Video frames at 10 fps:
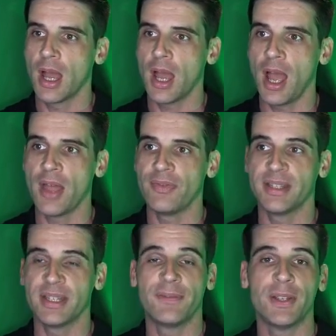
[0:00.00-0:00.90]
And then
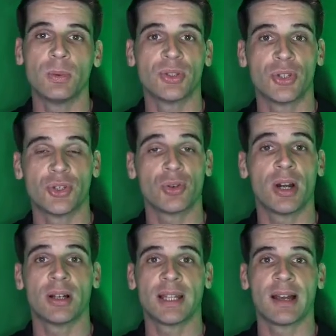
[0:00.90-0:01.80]
if you want to
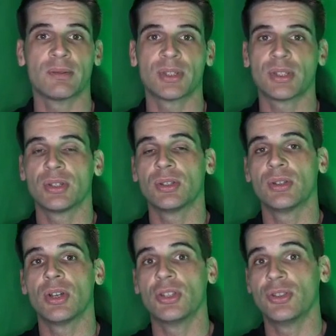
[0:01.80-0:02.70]
trial out
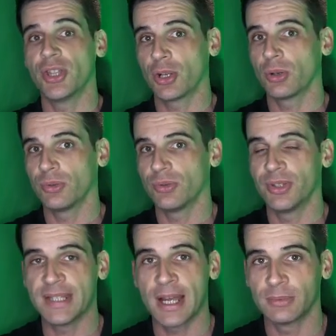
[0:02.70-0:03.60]
the
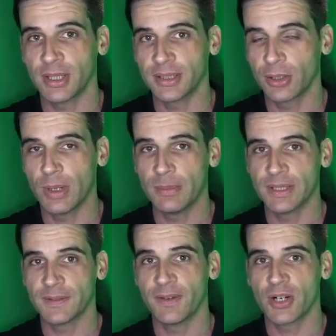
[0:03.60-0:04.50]
downline
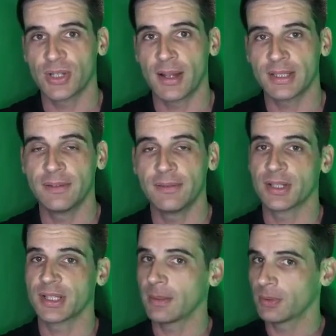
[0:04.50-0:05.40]
equipment's functionality, for
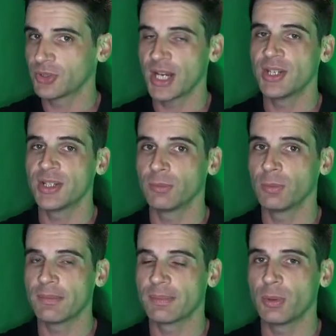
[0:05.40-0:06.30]
example, changing of
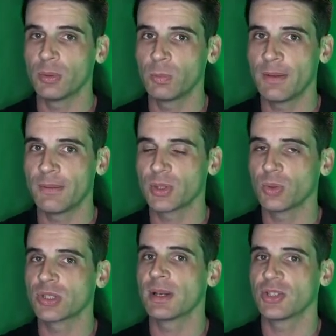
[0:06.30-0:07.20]
board whips,
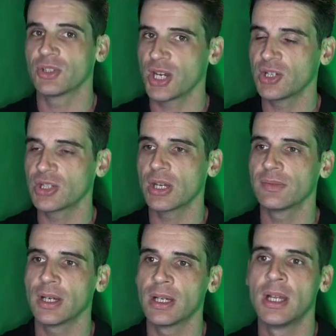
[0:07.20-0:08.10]
automatic
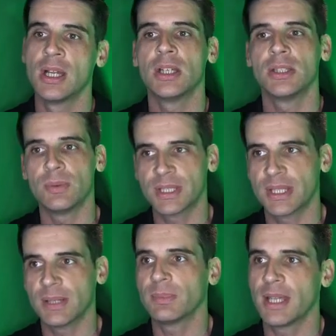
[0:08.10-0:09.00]
changeover, you would
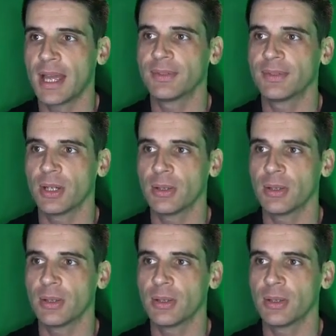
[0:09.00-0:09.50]
simply have to go